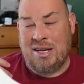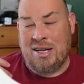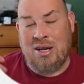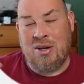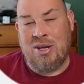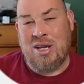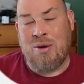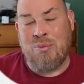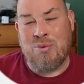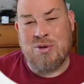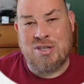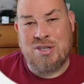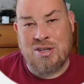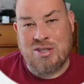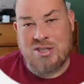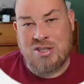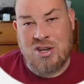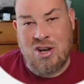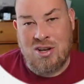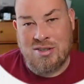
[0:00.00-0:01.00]
oh yeah, we're just going to
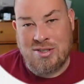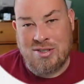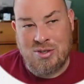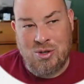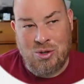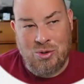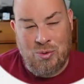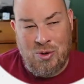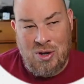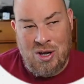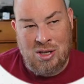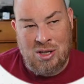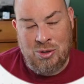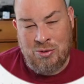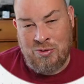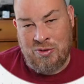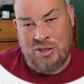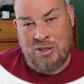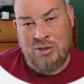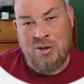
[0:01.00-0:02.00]
toss this old wall
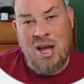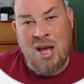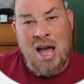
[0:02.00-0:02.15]
over you.